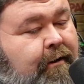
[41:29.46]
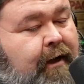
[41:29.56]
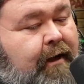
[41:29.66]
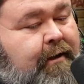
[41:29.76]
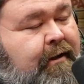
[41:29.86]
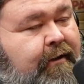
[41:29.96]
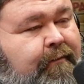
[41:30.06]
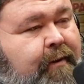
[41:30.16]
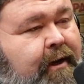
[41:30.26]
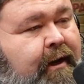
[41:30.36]
kinds of stuff,
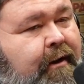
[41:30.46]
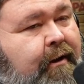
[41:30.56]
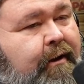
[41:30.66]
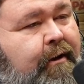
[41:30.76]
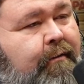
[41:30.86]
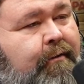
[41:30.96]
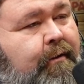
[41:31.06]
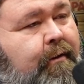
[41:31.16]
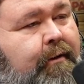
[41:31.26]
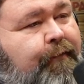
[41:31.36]
man.
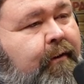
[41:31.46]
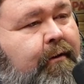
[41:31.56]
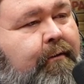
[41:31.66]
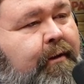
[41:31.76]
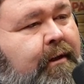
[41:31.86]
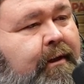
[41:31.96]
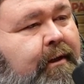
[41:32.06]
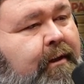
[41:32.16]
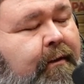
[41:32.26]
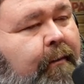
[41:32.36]
Different
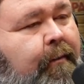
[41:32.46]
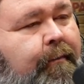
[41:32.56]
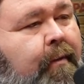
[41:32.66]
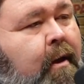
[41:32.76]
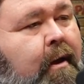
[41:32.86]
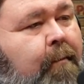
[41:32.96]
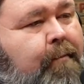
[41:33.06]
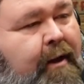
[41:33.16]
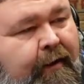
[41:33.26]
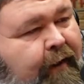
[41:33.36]
cuisines. I'm a
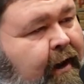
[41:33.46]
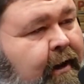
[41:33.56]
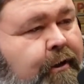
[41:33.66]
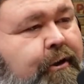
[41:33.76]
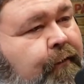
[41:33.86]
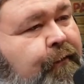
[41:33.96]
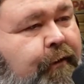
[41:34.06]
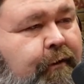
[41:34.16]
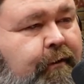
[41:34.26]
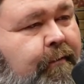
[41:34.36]
big fan of jerk food.